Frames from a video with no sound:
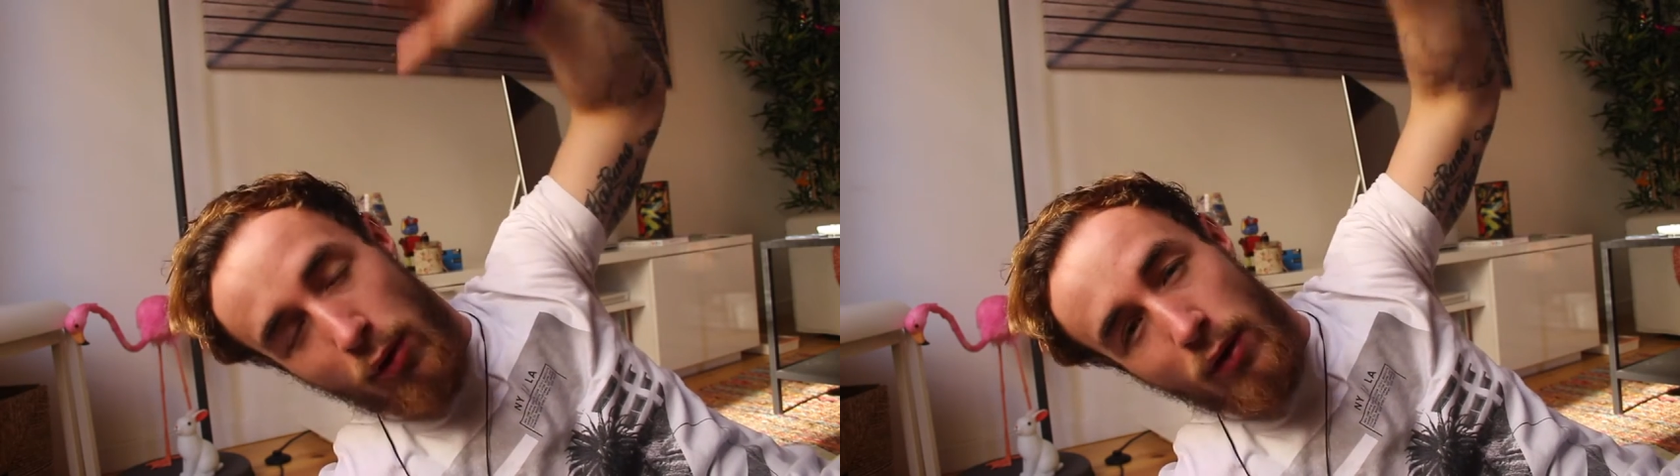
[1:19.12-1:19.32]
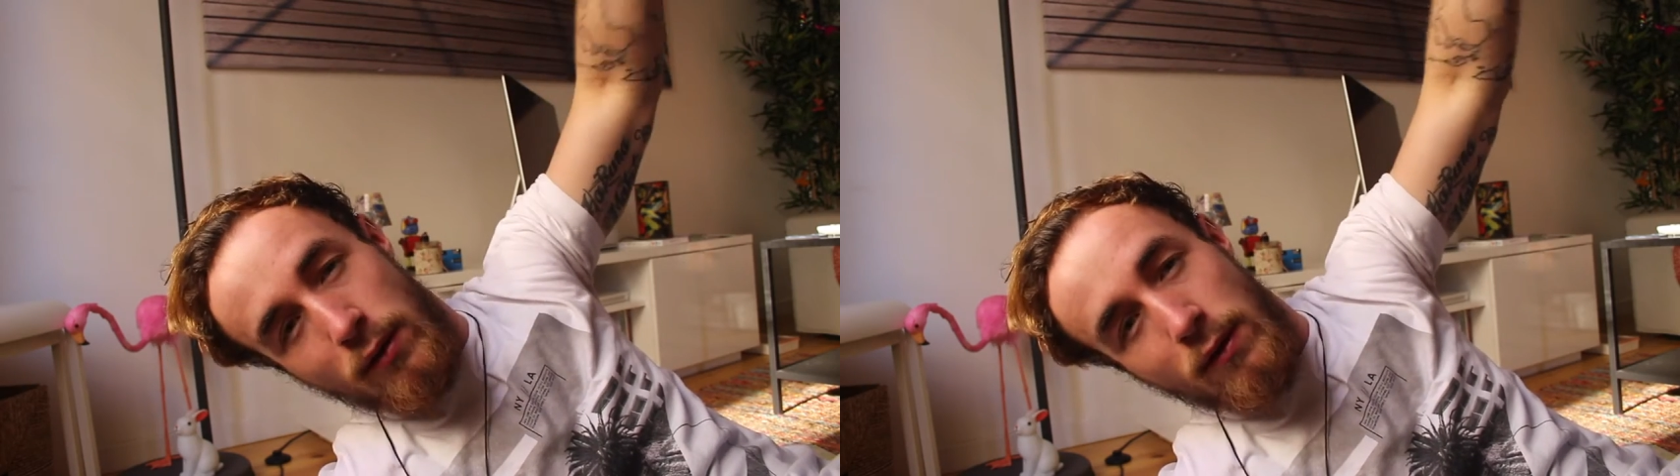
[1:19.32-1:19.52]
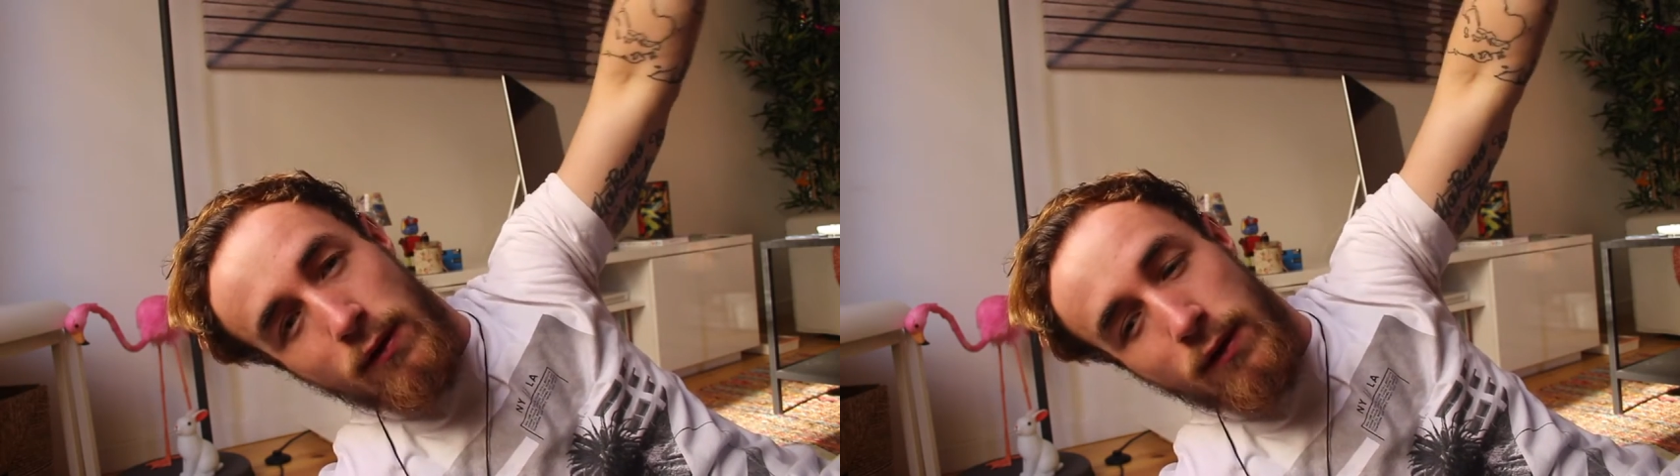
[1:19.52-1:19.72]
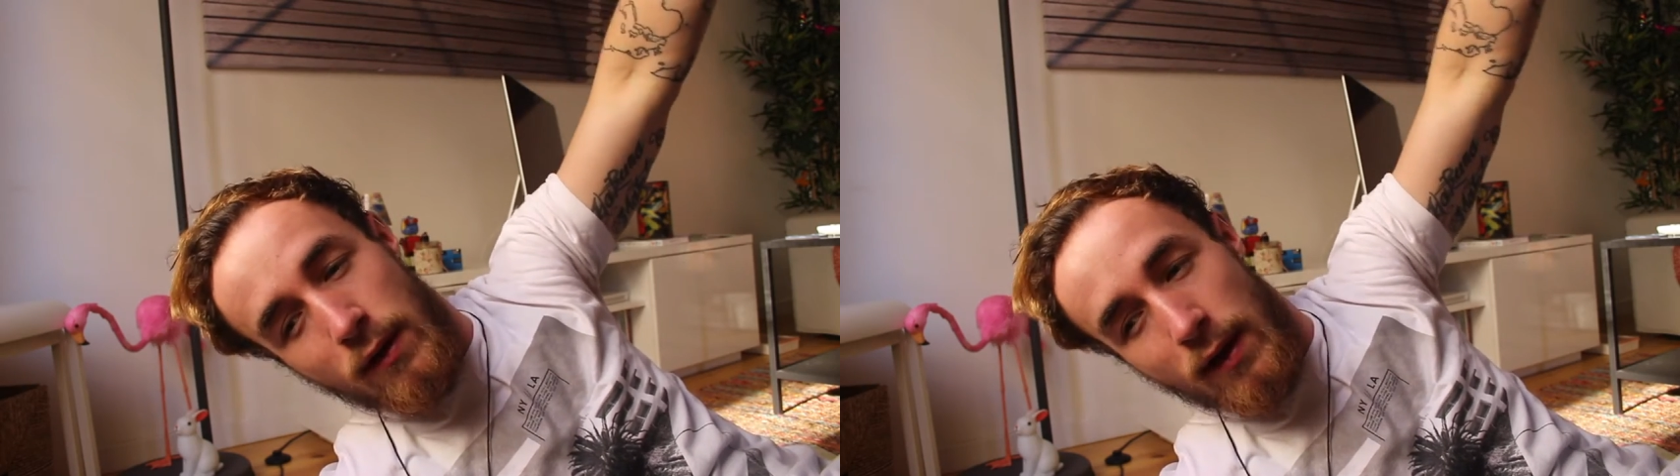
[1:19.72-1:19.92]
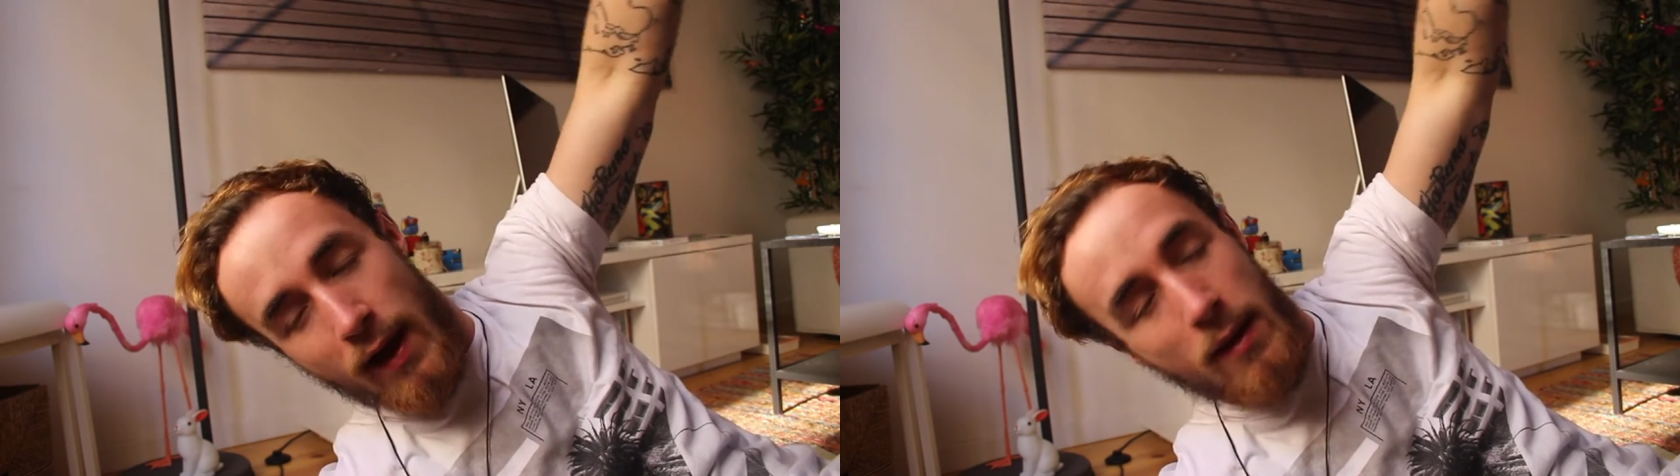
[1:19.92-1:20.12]
bronze
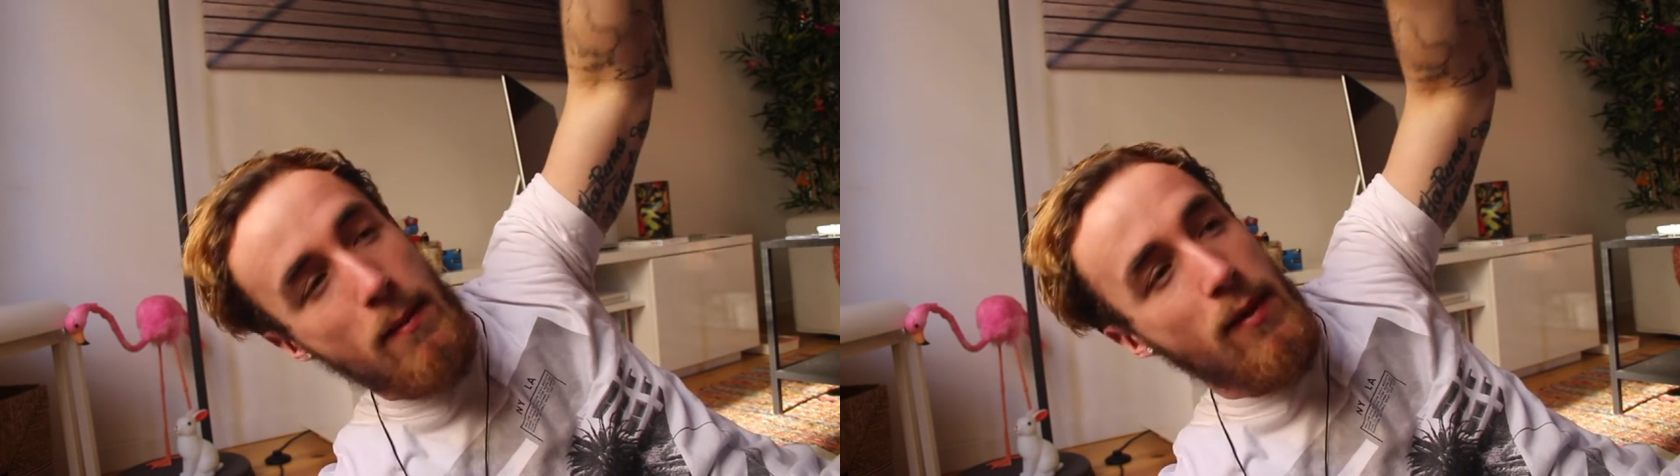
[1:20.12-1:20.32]
kind of